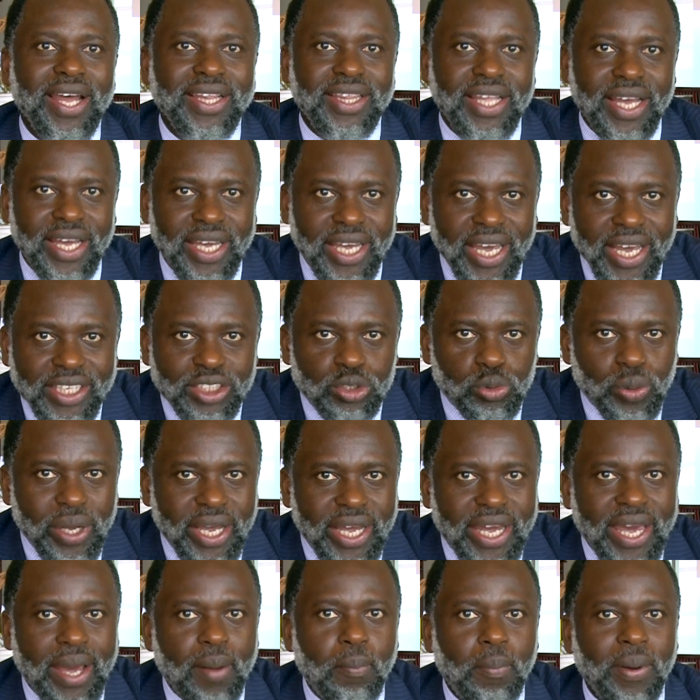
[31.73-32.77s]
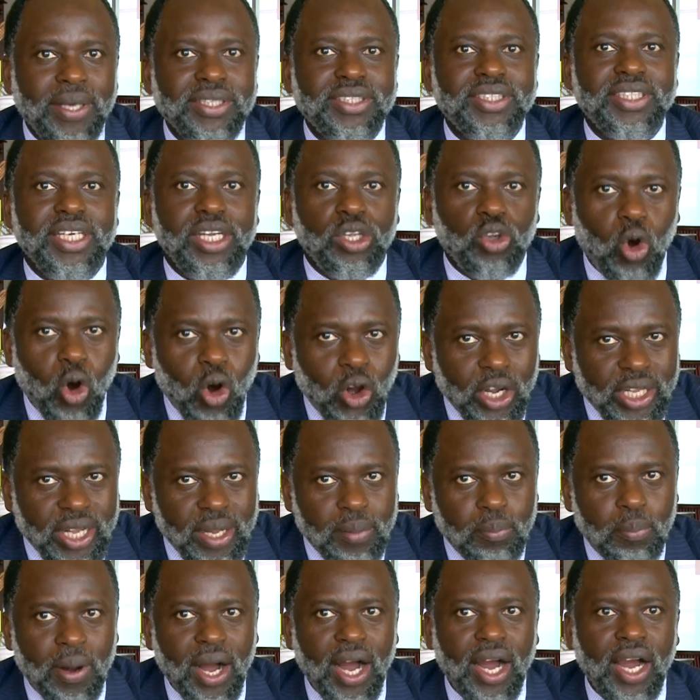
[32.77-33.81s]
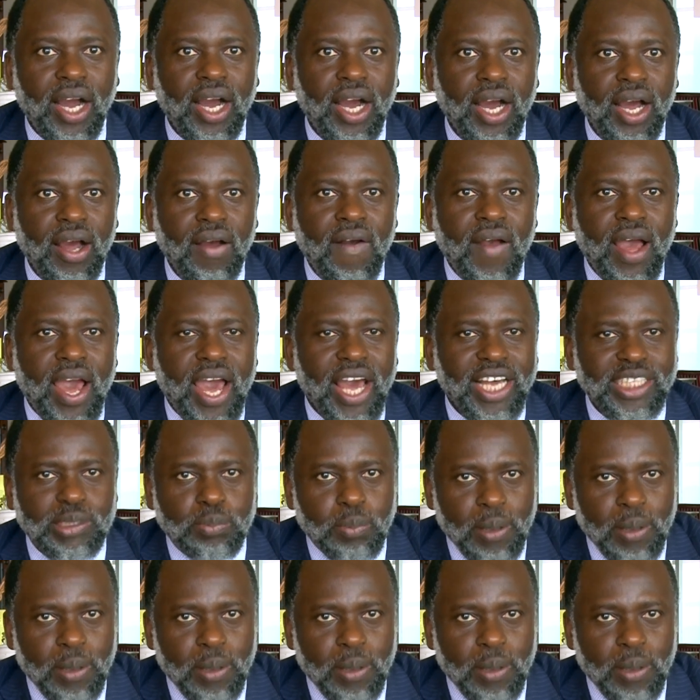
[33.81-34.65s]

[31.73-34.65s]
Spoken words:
at the Kingsway campus in Auckland Park has